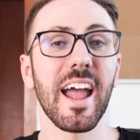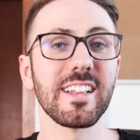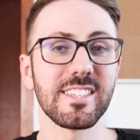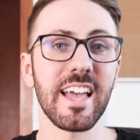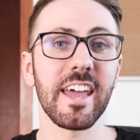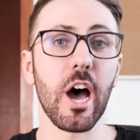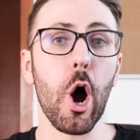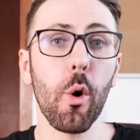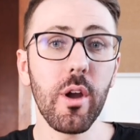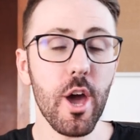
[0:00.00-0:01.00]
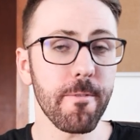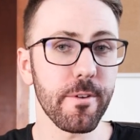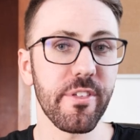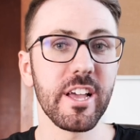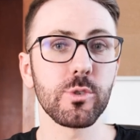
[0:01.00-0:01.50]
Instead, only offer
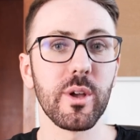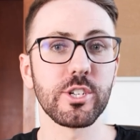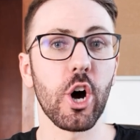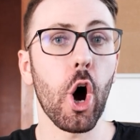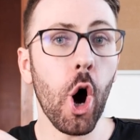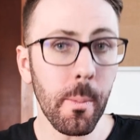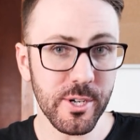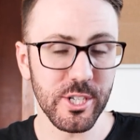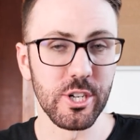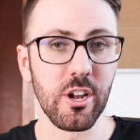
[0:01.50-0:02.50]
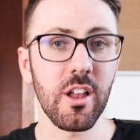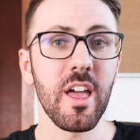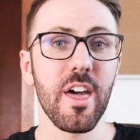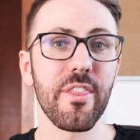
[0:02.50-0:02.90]
things which are optional